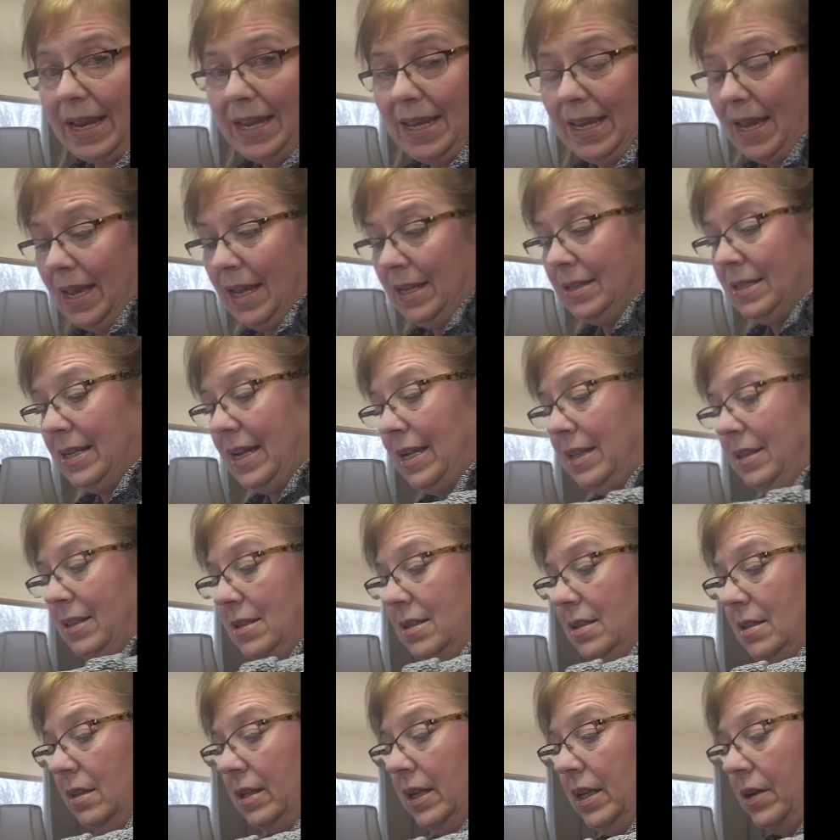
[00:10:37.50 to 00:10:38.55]
I can take
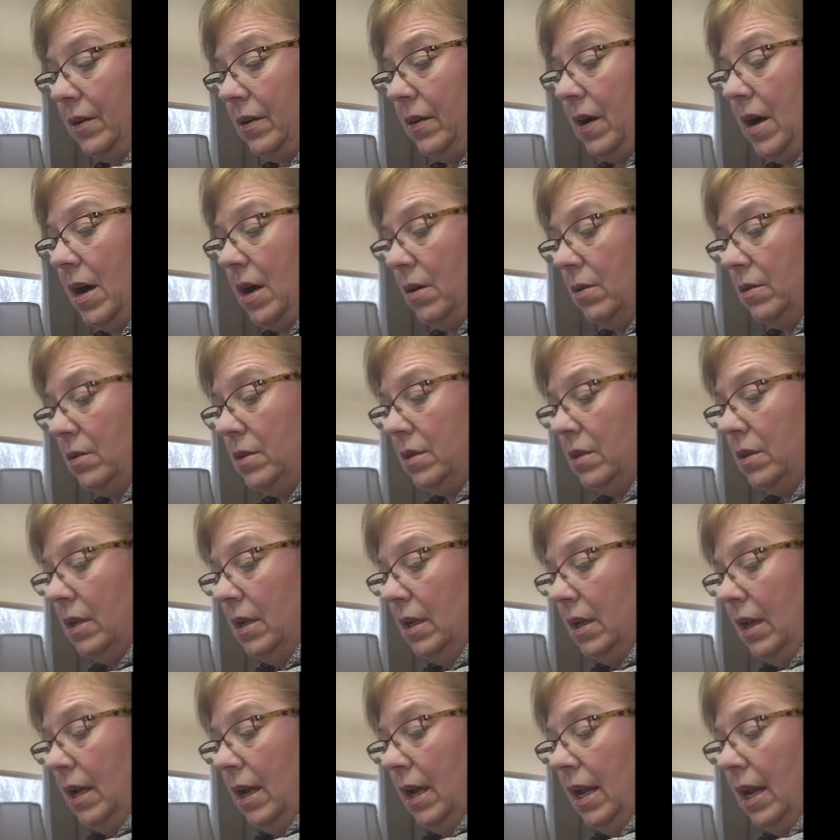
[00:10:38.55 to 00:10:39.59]
this leader out,
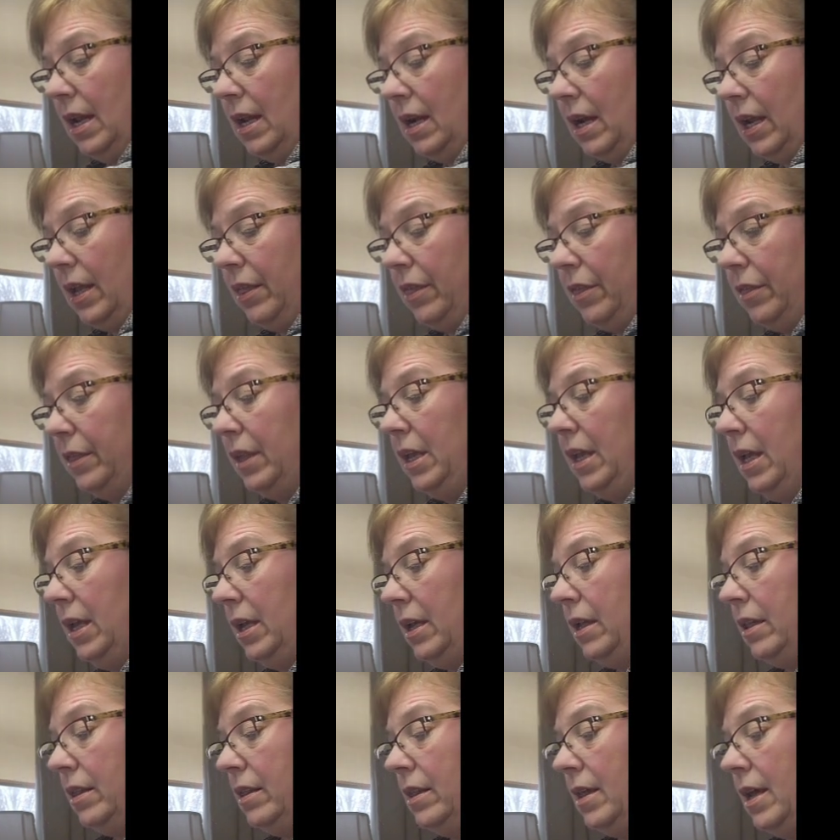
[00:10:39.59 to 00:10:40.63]
and I
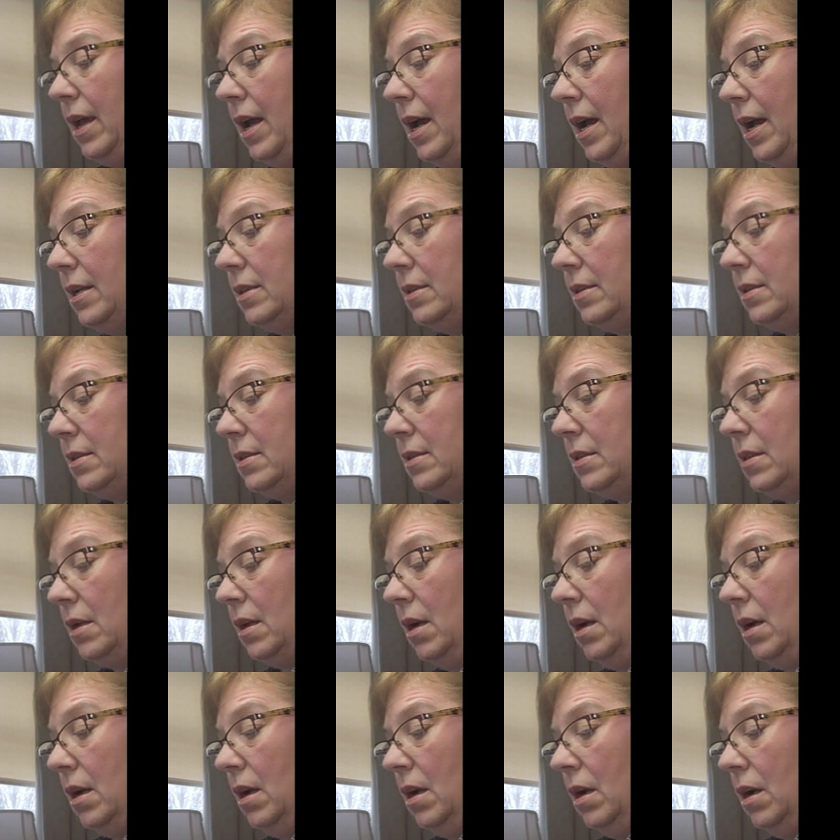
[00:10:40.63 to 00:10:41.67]
think that's
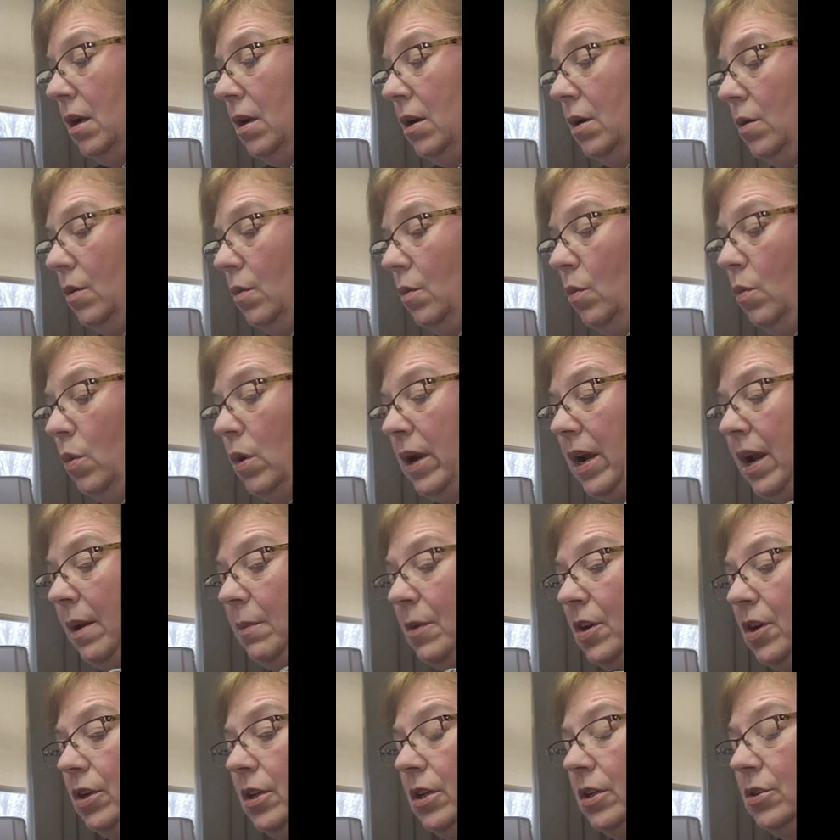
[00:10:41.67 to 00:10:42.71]
what
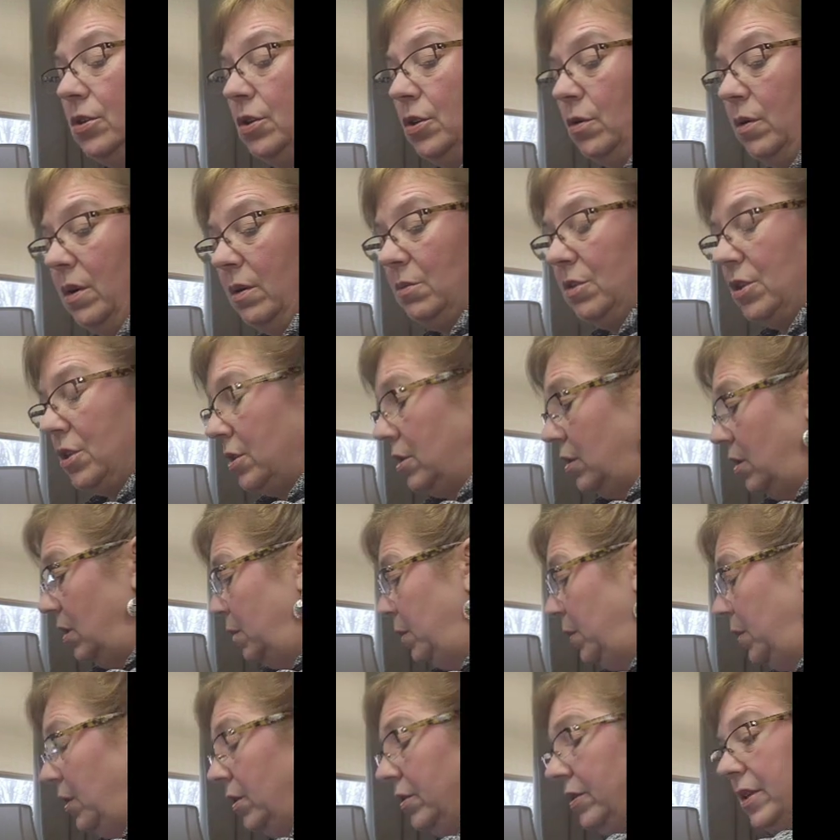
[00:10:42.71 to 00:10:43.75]
I'm going to do. I'm just going
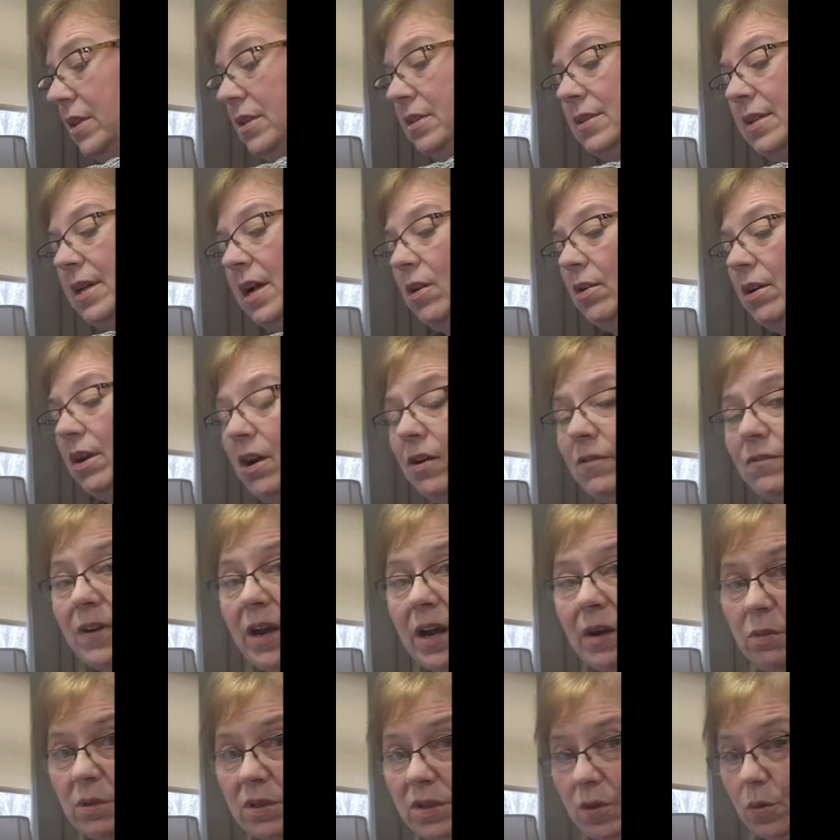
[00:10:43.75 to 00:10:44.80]
to pull this out. Now, if
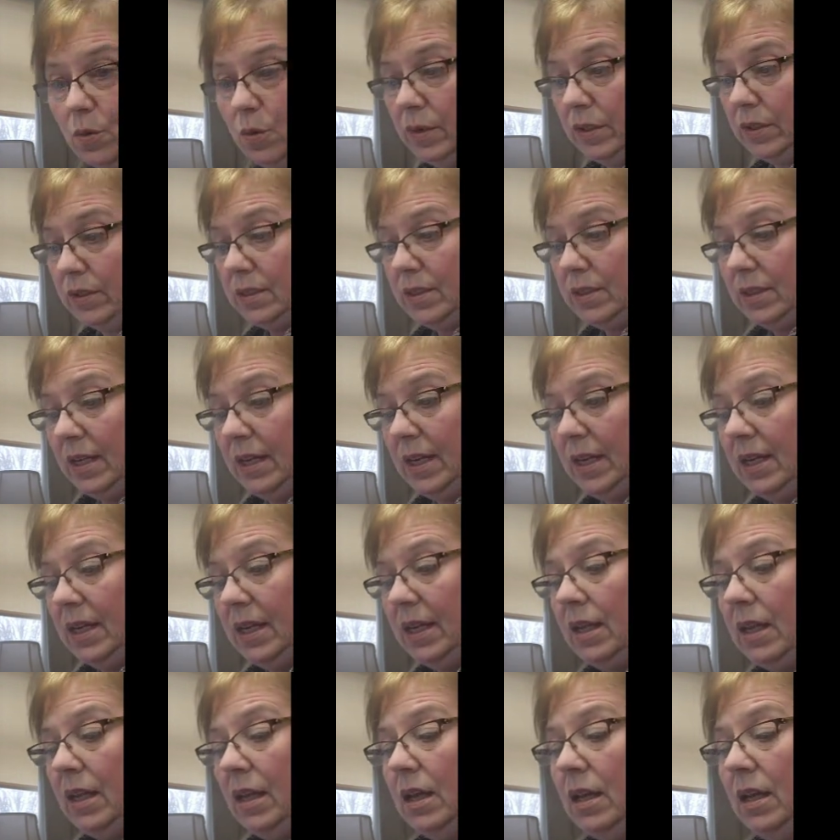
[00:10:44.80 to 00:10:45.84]
I was
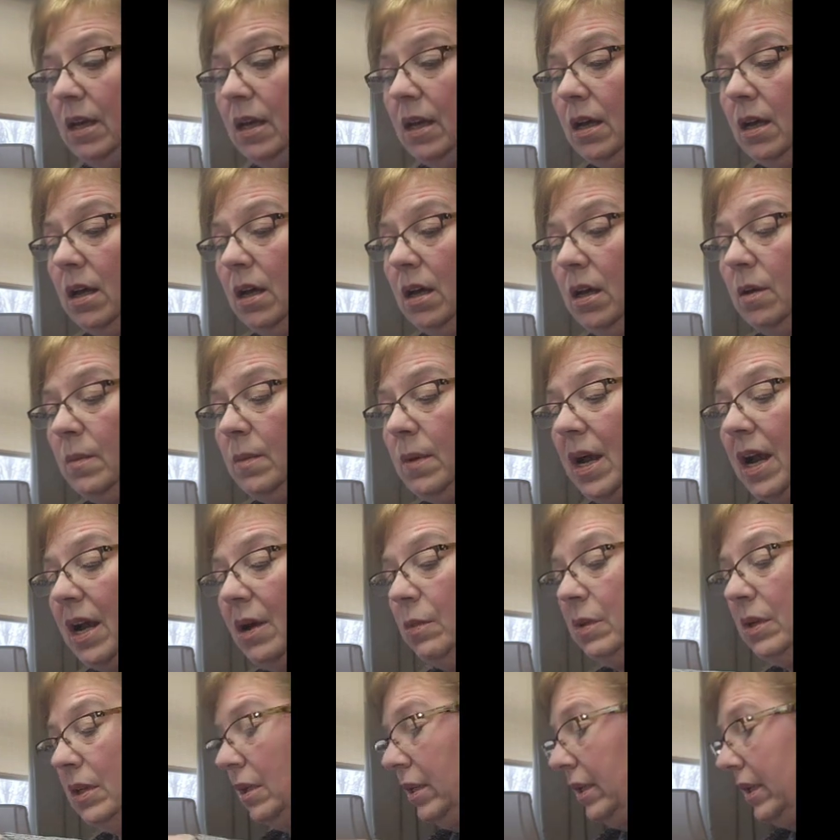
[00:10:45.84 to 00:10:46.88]
quilting,
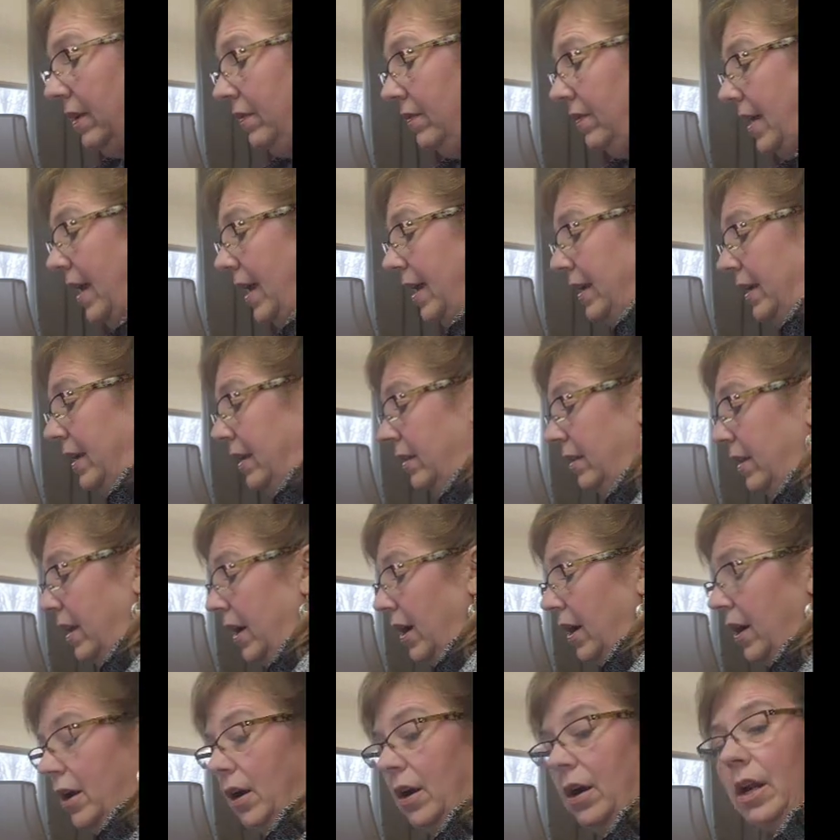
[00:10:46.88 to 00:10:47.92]
I would leave that in
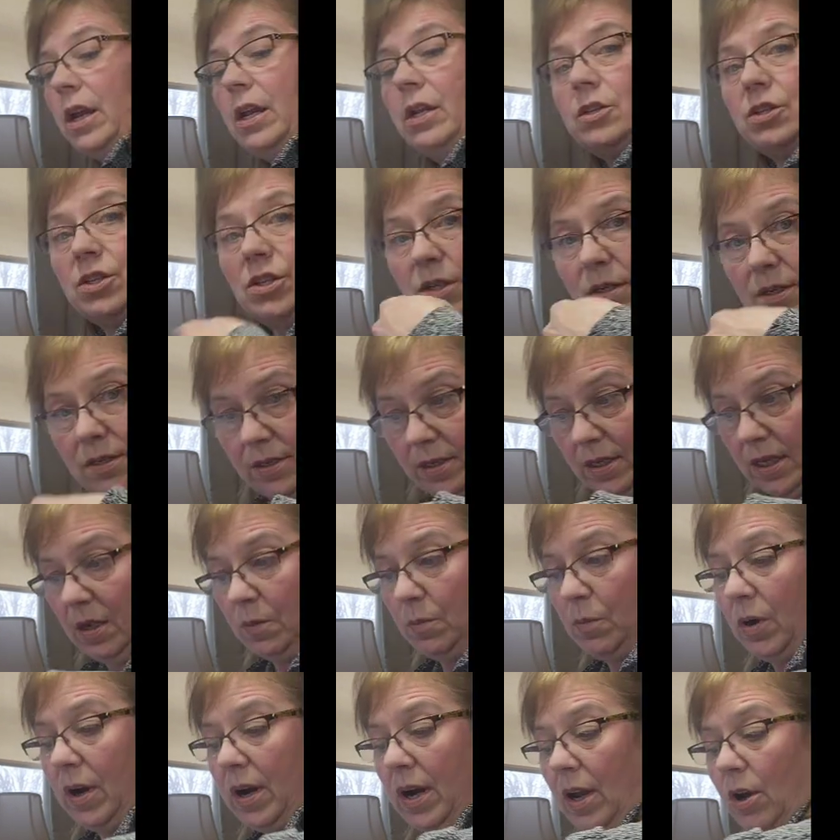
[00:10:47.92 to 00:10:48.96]
there and just
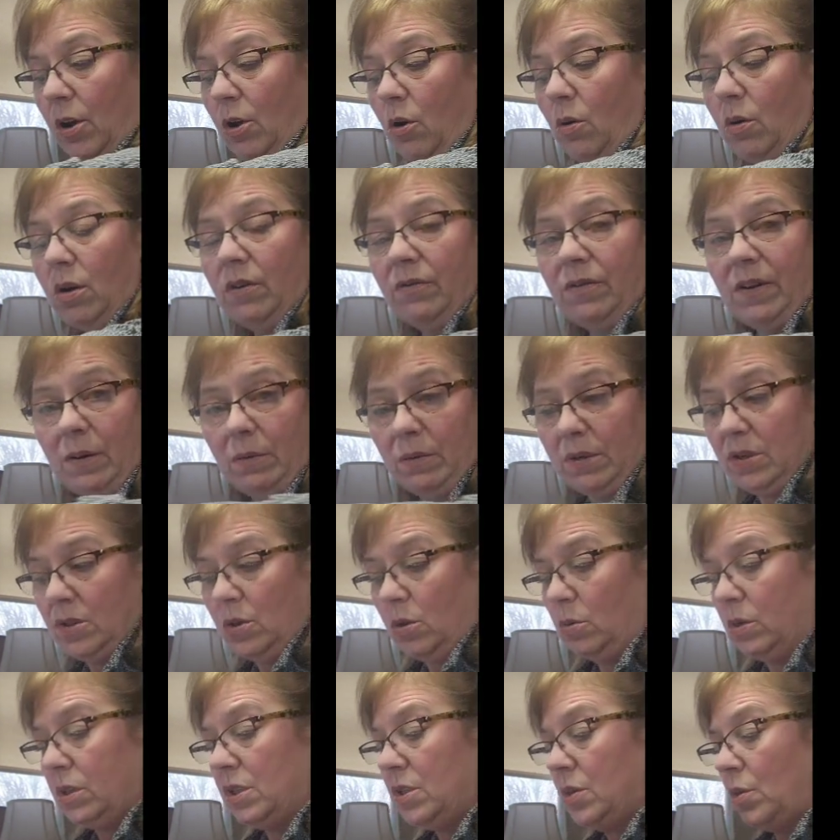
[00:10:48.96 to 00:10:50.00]
keep right on going if I was
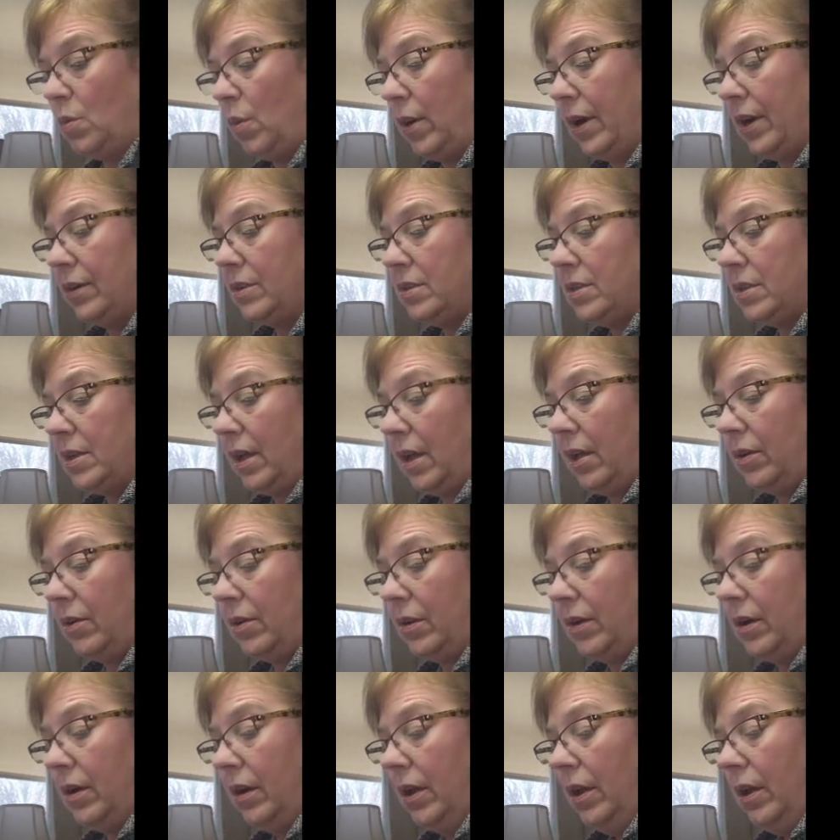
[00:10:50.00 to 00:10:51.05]
sewing squares
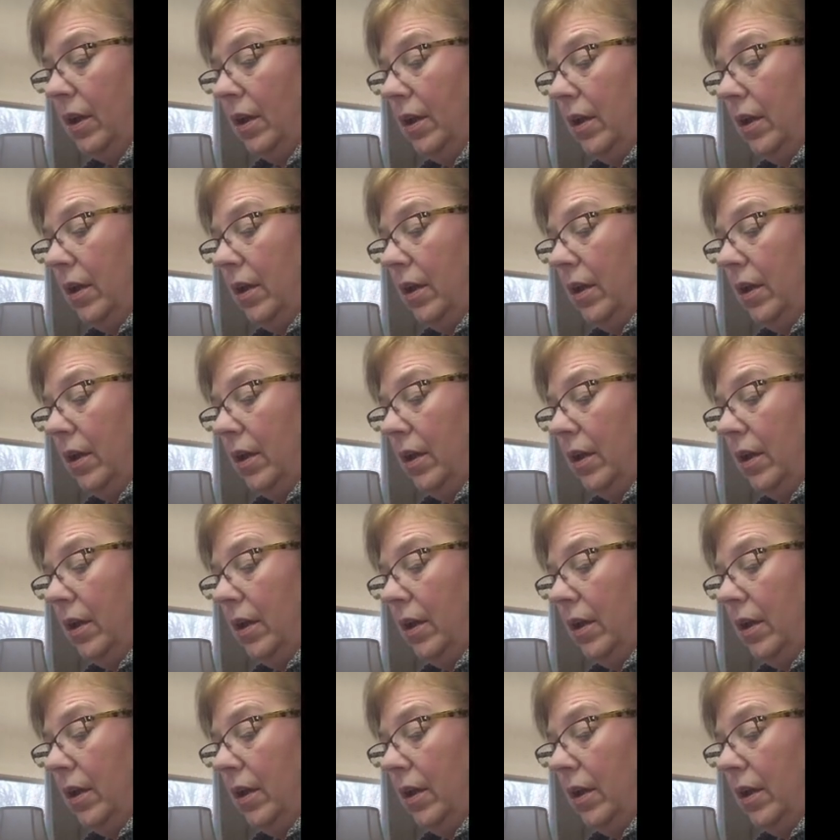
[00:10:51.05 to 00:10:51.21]
together.